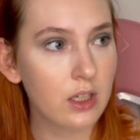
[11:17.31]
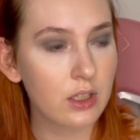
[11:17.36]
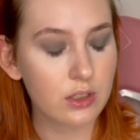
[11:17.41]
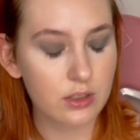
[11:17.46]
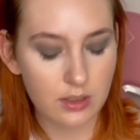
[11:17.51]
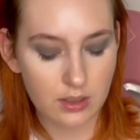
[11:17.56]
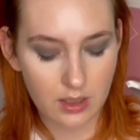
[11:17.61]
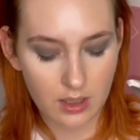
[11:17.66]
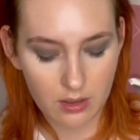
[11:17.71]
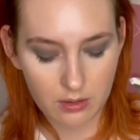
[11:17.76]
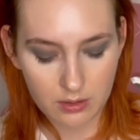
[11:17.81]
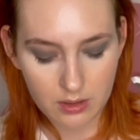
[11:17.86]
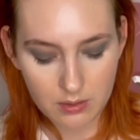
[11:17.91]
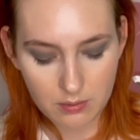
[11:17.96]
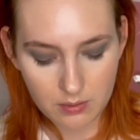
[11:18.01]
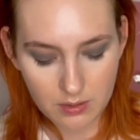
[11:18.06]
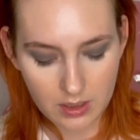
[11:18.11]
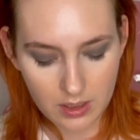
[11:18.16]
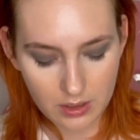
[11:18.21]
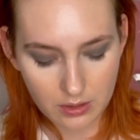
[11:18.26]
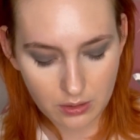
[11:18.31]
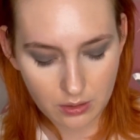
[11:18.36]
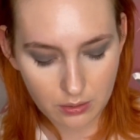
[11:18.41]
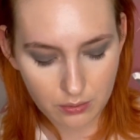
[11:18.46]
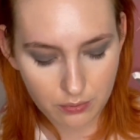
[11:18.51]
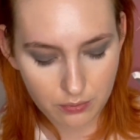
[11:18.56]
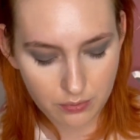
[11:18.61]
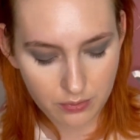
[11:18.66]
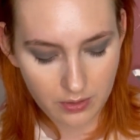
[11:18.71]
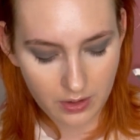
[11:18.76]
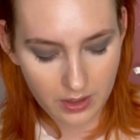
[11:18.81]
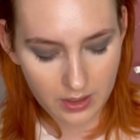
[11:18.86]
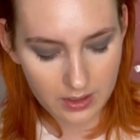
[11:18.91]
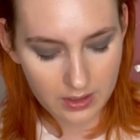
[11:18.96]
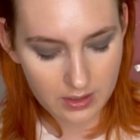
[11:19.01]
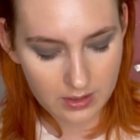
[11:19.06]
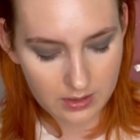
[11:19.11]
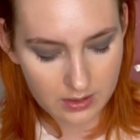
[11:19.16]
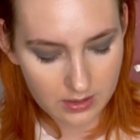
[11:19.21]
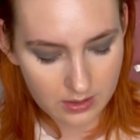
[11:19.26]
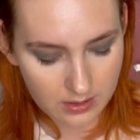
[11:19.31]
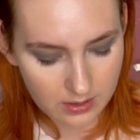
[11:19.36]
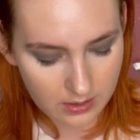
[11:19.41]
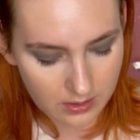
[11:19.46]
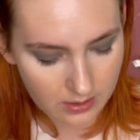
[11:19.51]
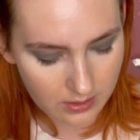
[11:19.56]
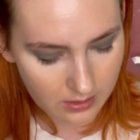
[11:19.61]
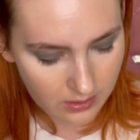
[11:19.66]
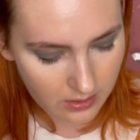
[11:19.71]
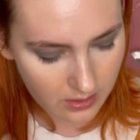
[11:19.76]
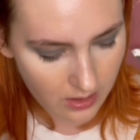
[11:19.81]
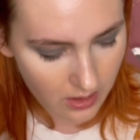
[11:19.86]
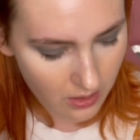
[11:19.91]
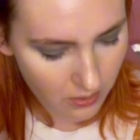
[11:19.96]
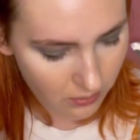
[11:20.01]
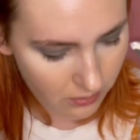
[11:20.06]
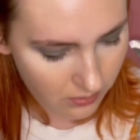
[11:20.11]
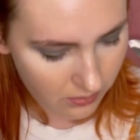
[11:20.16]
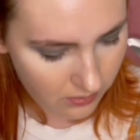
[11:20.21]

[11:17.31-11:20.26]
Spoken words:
So the only one I could find, oh,